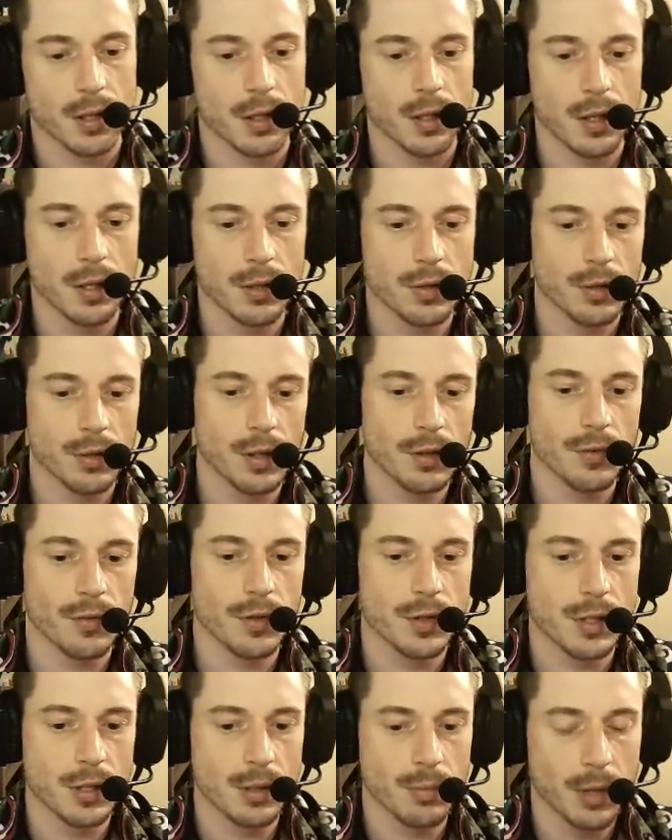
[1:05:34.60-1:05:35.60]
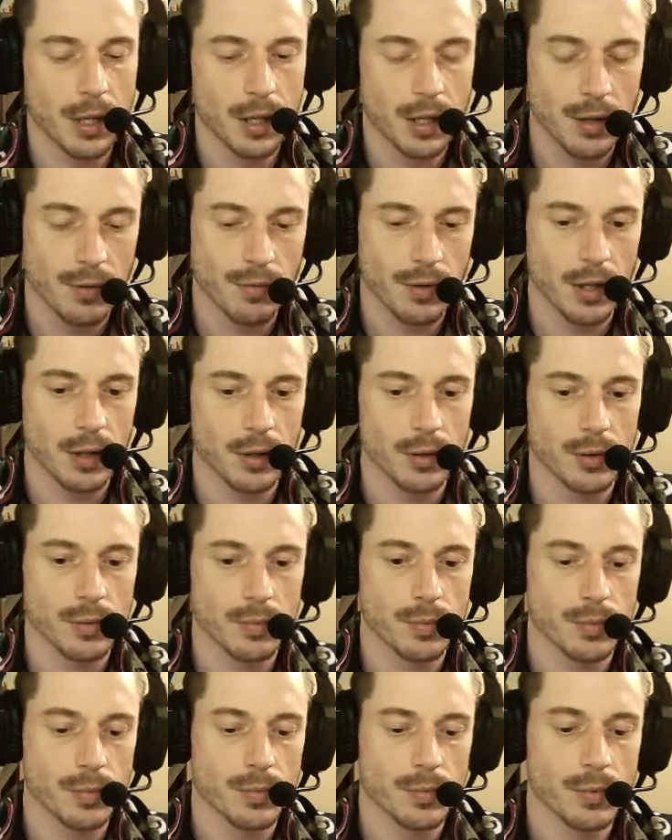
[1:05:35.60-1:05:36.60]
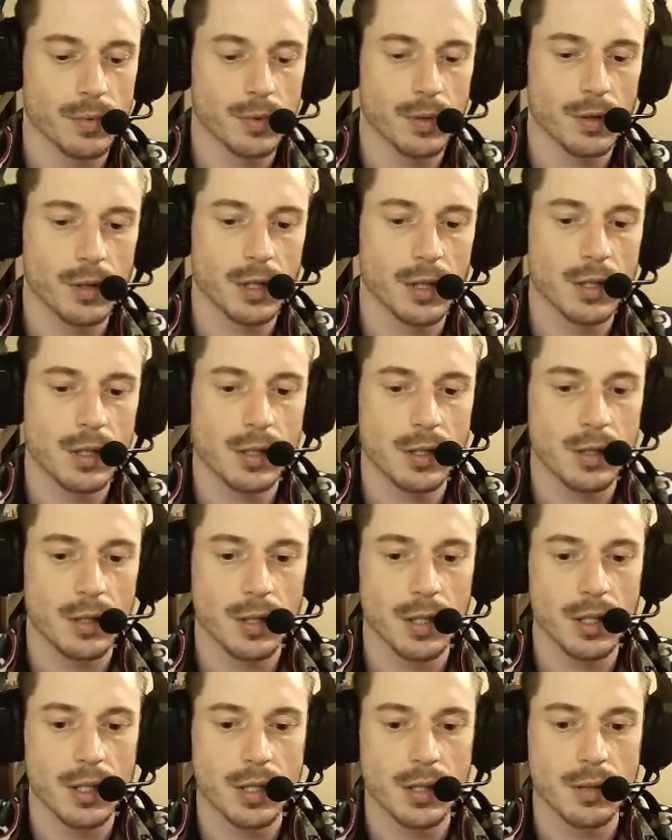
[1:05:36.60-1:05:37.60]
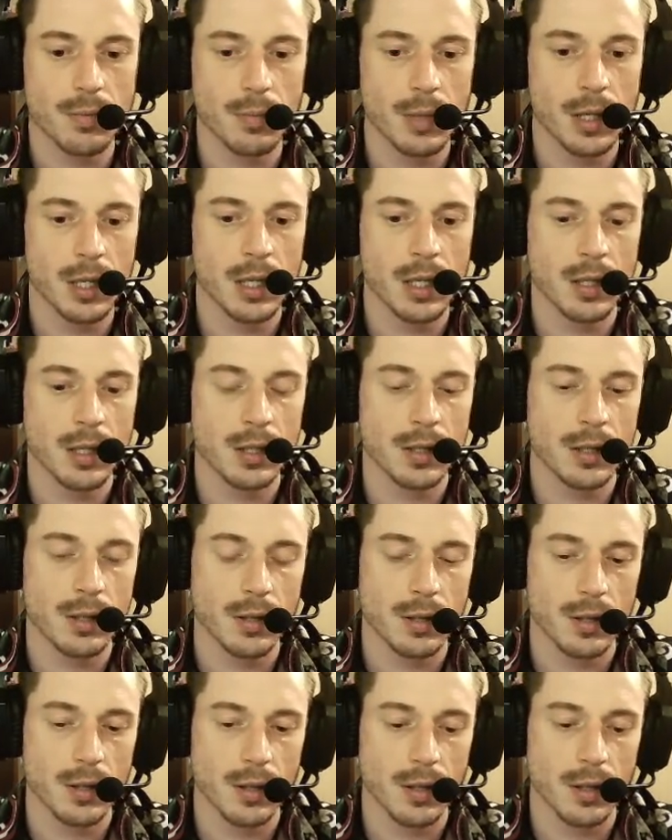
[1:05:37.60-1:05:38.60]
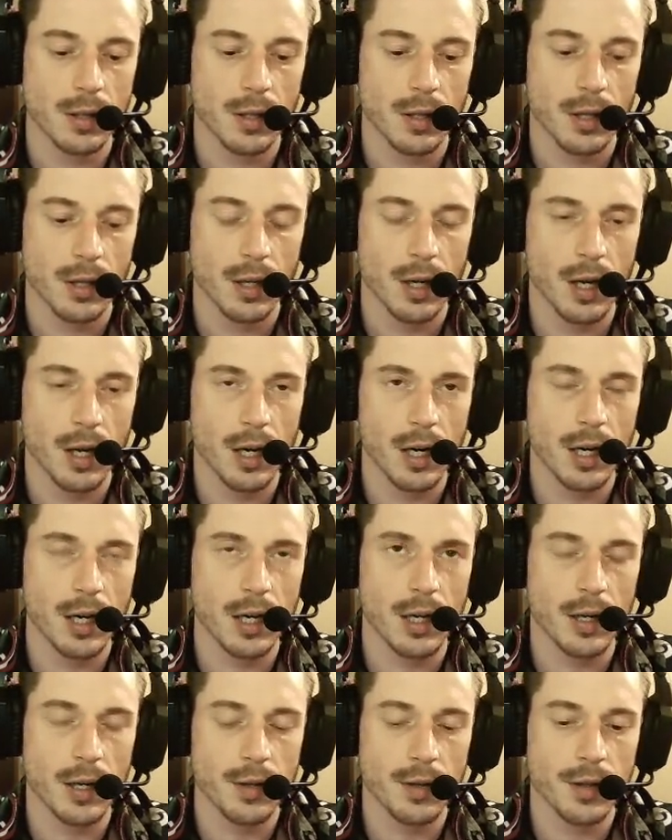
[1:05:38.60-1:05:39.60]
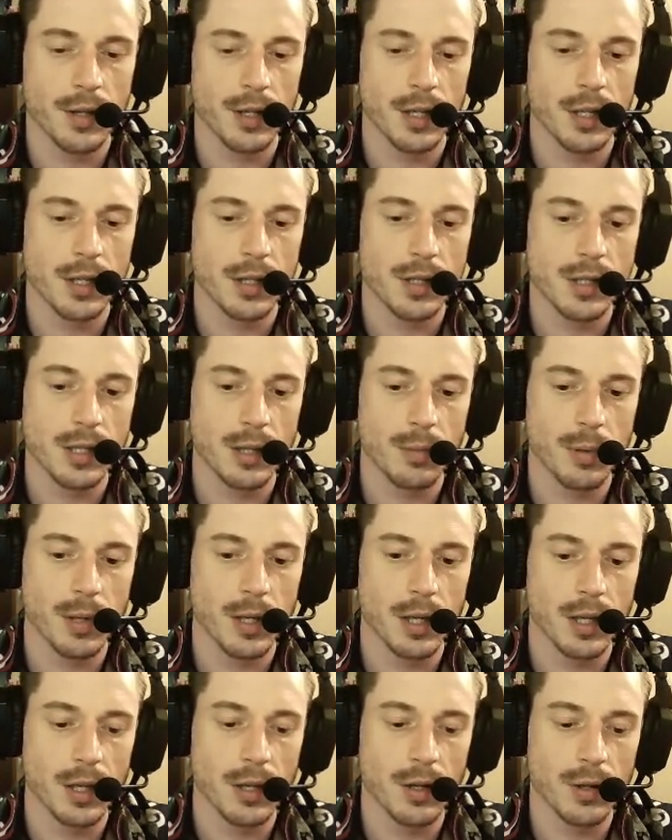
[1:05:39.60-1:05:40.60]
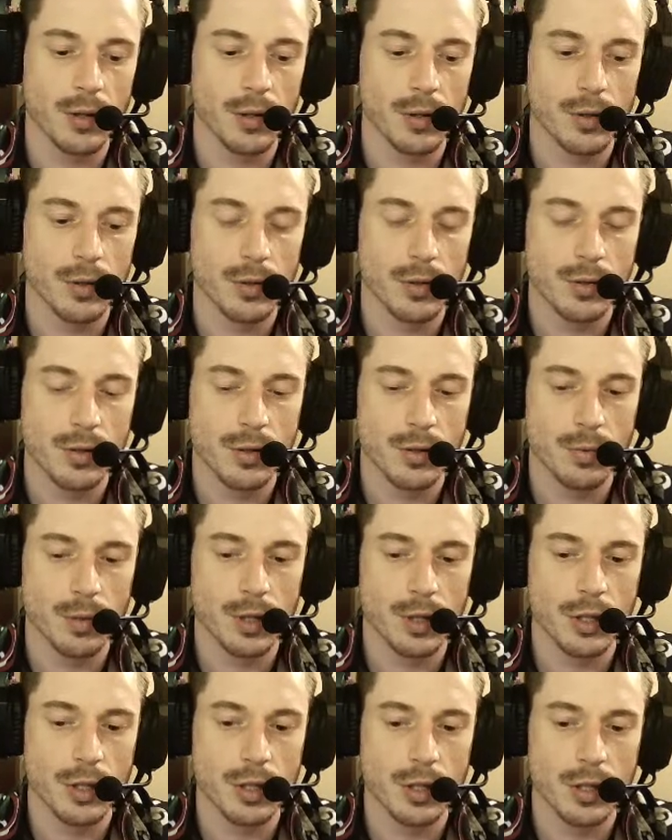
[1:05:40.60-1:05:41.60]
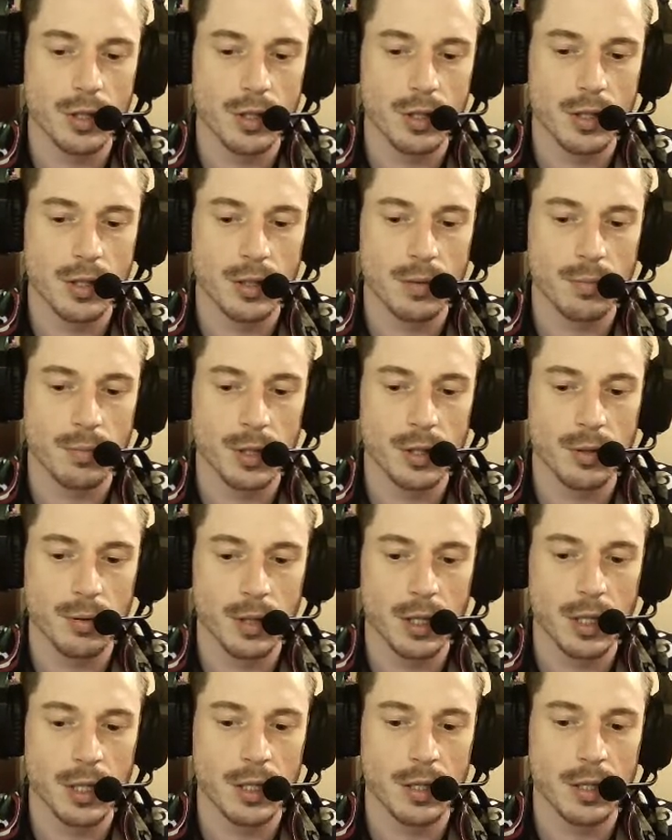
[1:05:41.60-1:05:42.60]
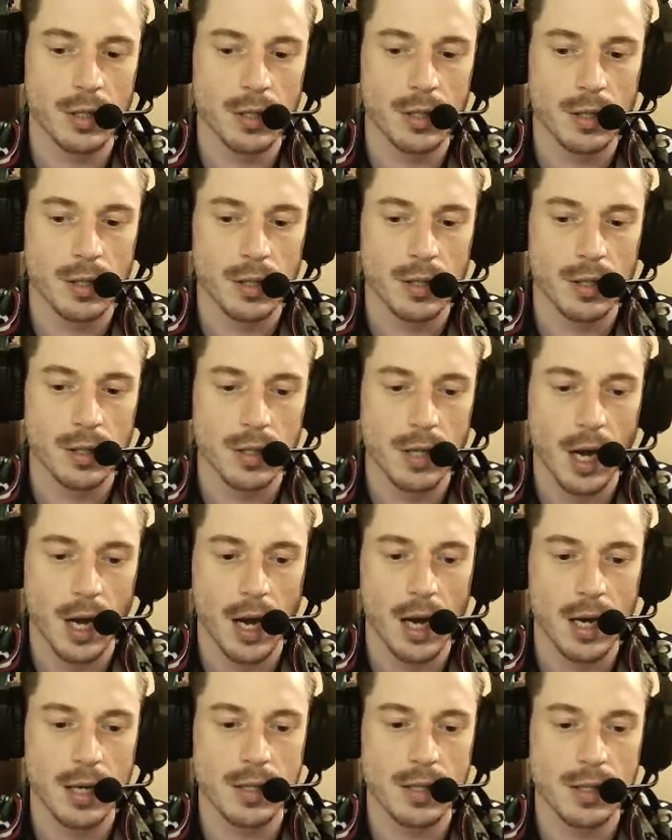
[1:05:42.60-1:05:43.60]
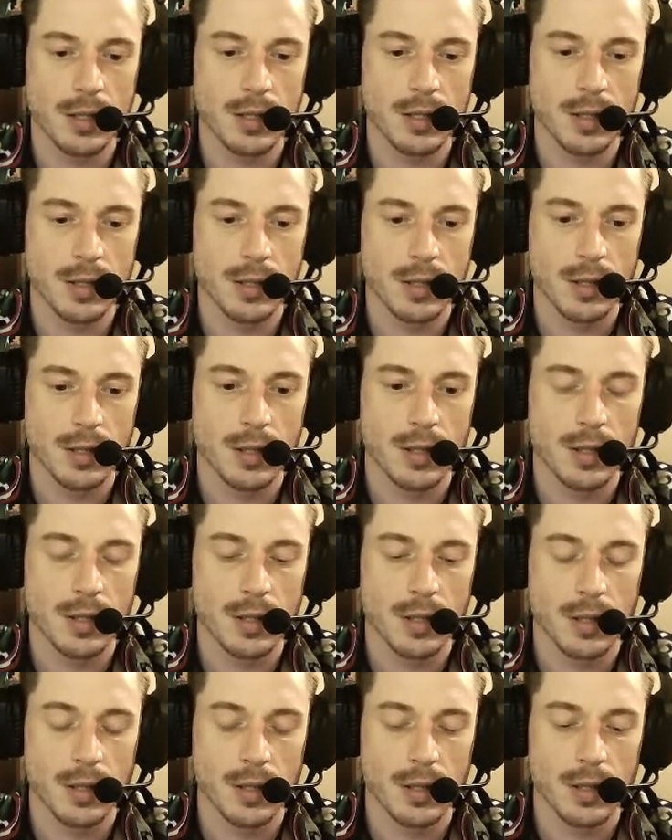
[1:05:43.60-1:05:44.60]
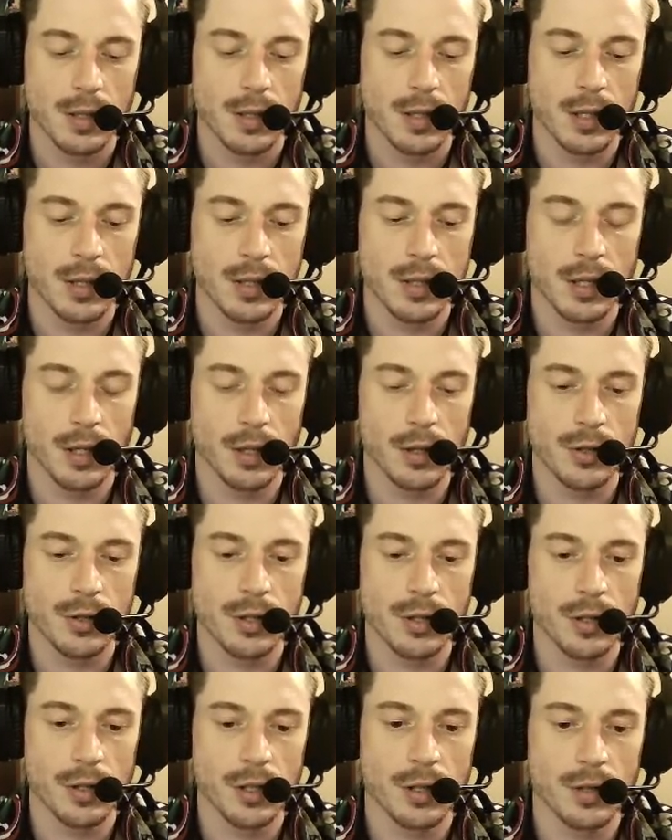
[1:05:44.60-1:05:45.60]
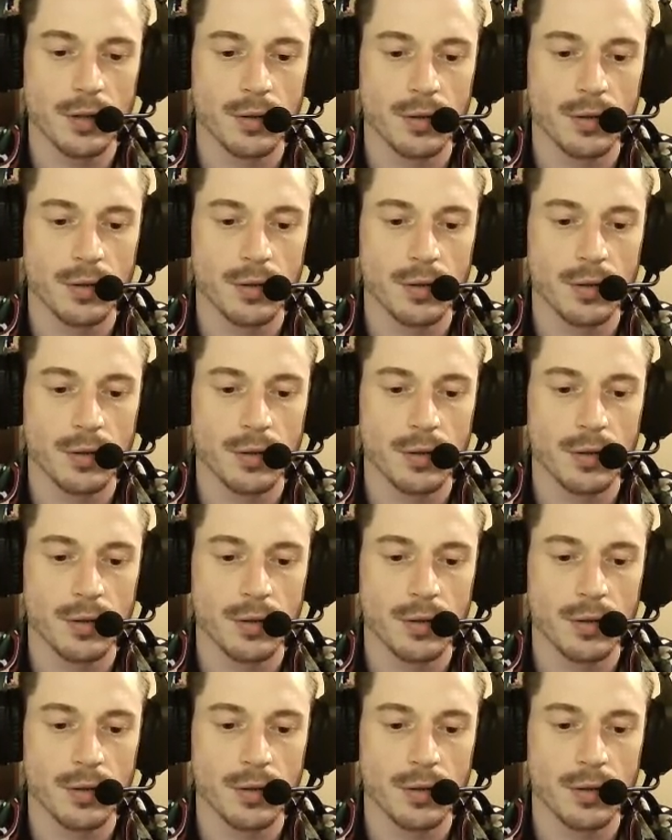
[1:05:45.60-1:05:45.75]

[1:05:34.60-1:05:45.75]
Interlead efficiently by the event loop. Does this mean the CPU switches between tasks intelligently